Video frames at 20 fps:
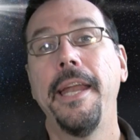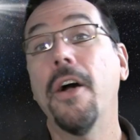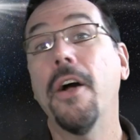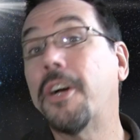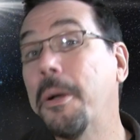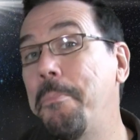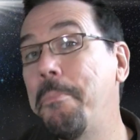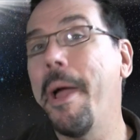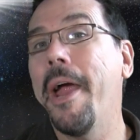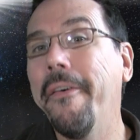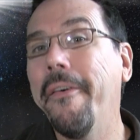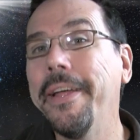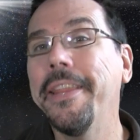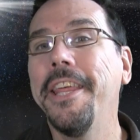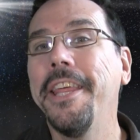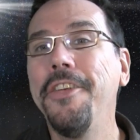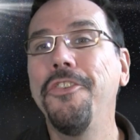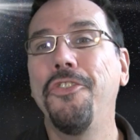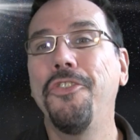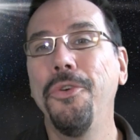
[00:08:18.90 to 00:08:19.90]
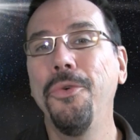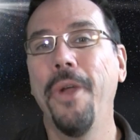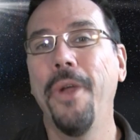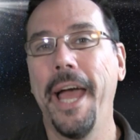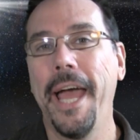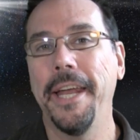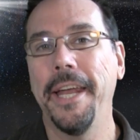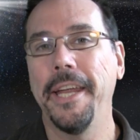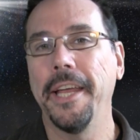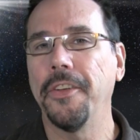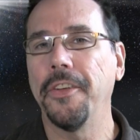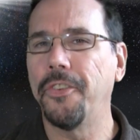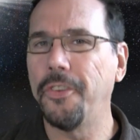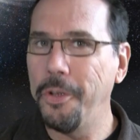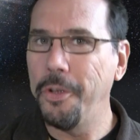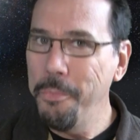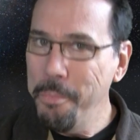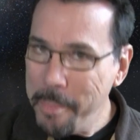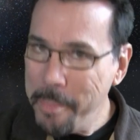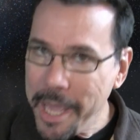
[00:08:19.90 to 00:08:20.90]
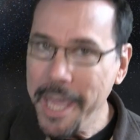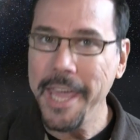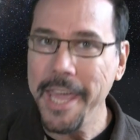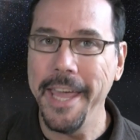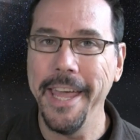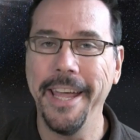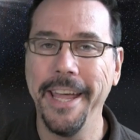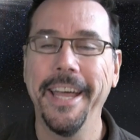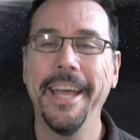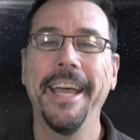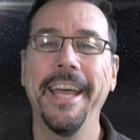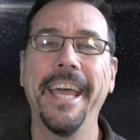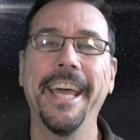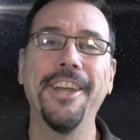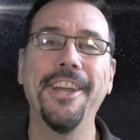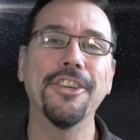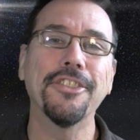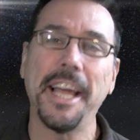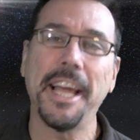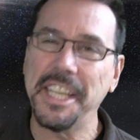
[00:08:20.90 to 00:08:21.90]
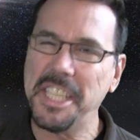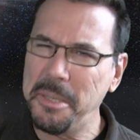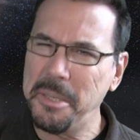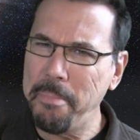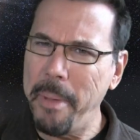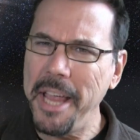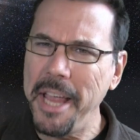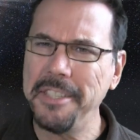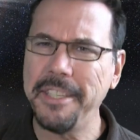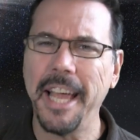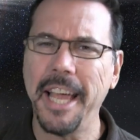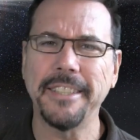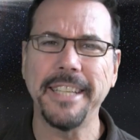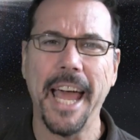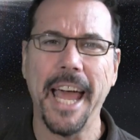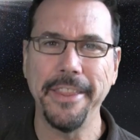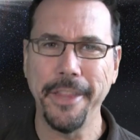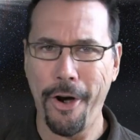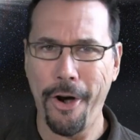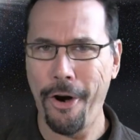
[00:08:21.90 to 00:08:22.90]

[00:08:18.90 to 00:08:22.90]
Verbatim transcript: comparing these two landings, to me, it looks like SpaceX had the